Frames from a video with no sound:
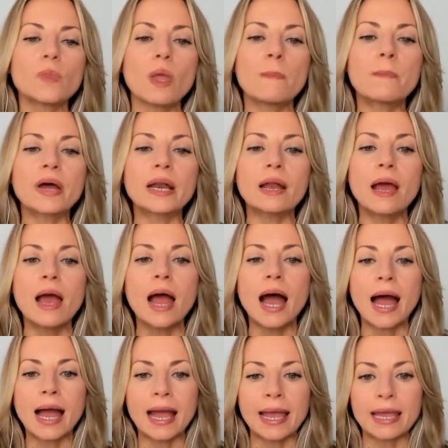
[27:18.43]
But
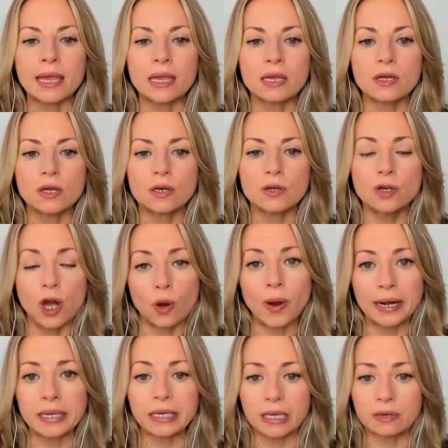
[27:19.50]
I know how
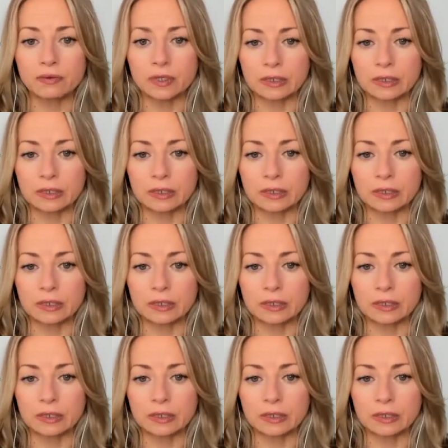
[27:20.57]
to give